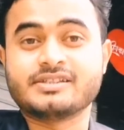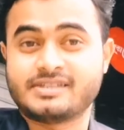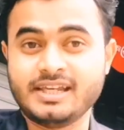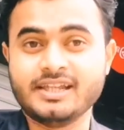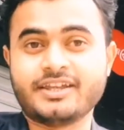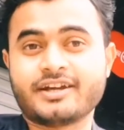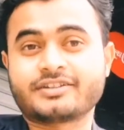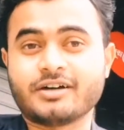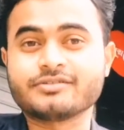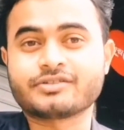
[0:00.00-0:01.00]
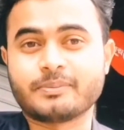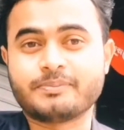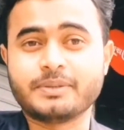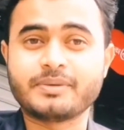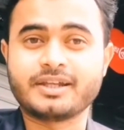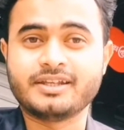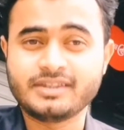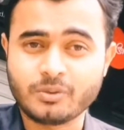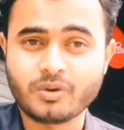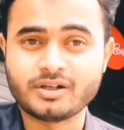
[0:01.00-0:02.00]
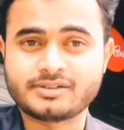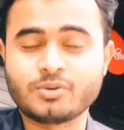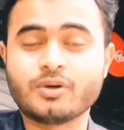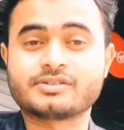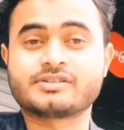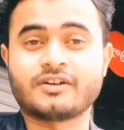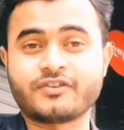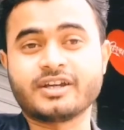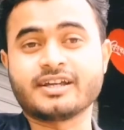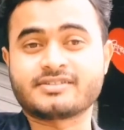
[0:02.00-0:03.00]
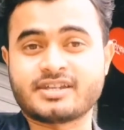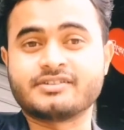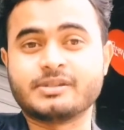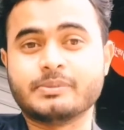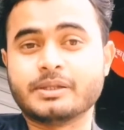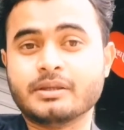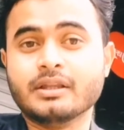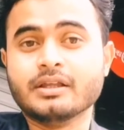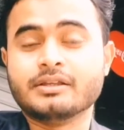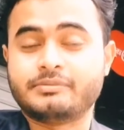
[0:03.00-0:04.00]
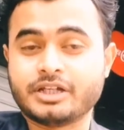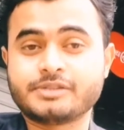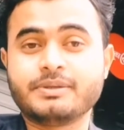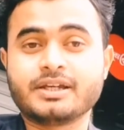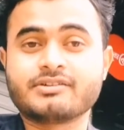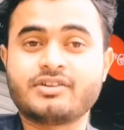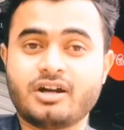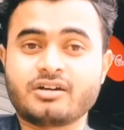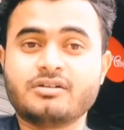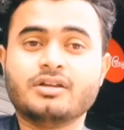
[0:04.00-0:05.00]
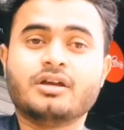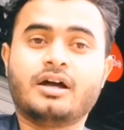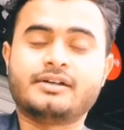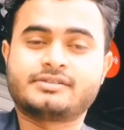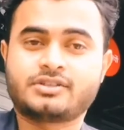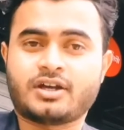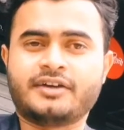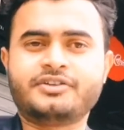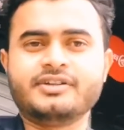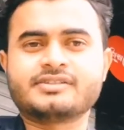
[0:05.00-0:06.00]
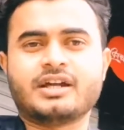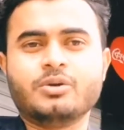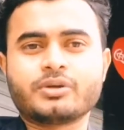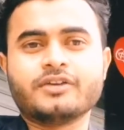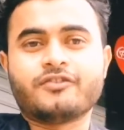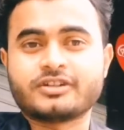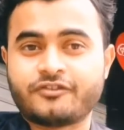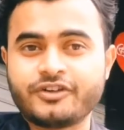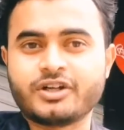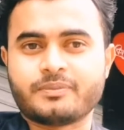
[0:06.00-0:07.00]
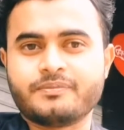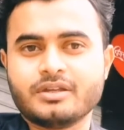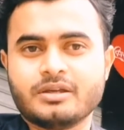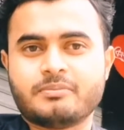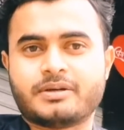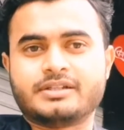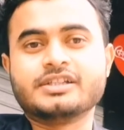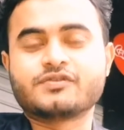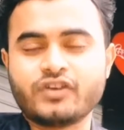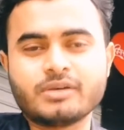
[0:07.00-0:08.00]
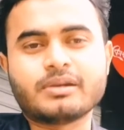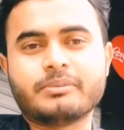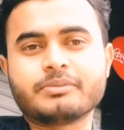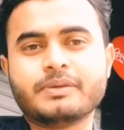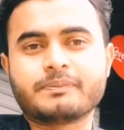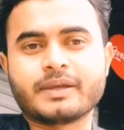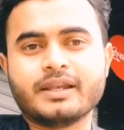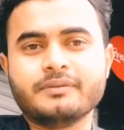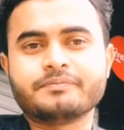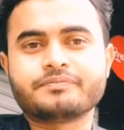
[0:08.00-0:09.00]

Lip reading: Still there are thousands of people in the world who are suffering extensively just because their countries are looking for the freedom. But these freedom loving people